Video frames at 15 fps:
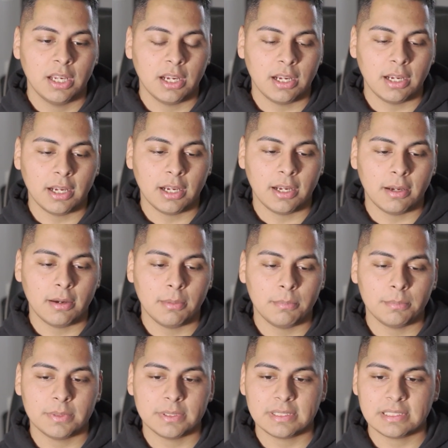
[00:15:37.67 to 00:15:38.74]

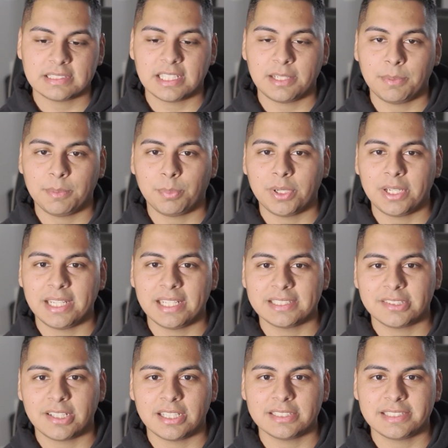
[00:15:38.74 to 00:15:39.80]
It's going to be pretty
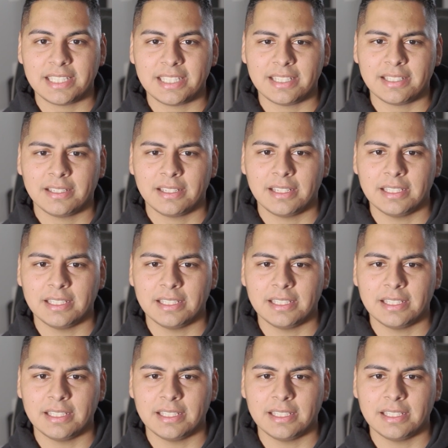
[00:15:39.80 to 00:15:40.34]
interesting.